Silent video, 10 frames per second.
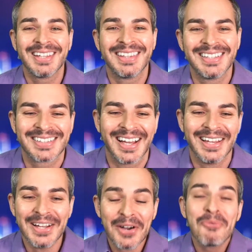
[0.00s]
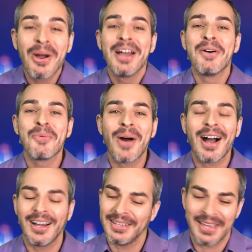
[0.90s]
this guy.
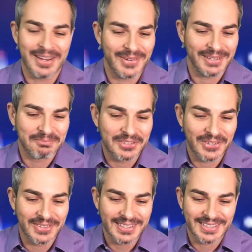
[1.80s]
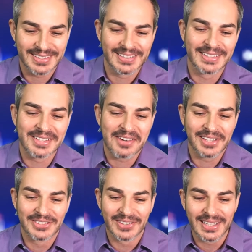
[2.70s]
Anyway, so this is
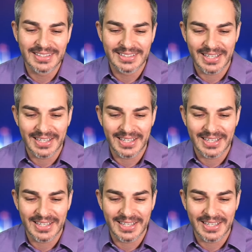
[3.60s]
great. So let's